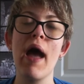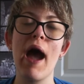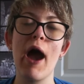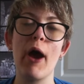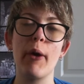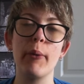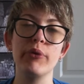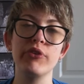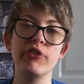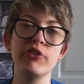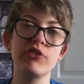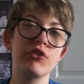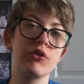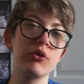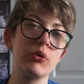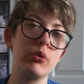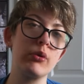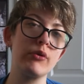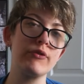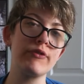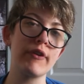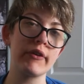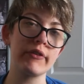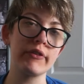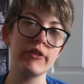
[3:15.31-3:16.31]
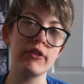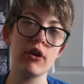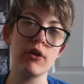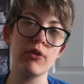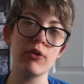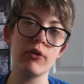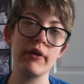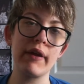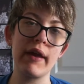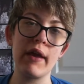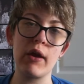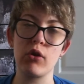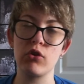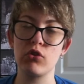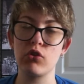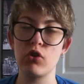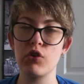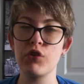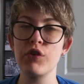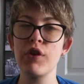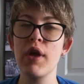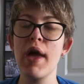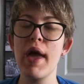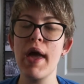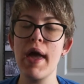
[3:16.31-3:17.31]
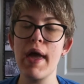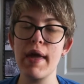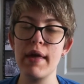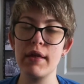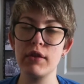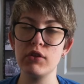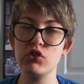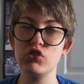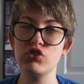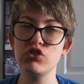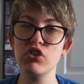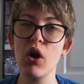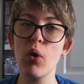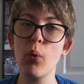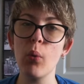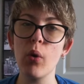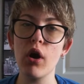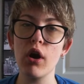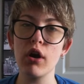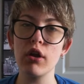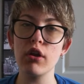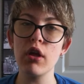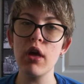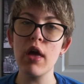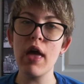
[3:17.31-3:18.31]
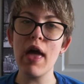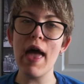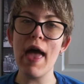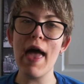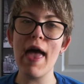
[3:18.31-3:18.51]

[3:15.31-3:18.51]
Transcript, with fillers: how is this going to affect the other characters, and so on.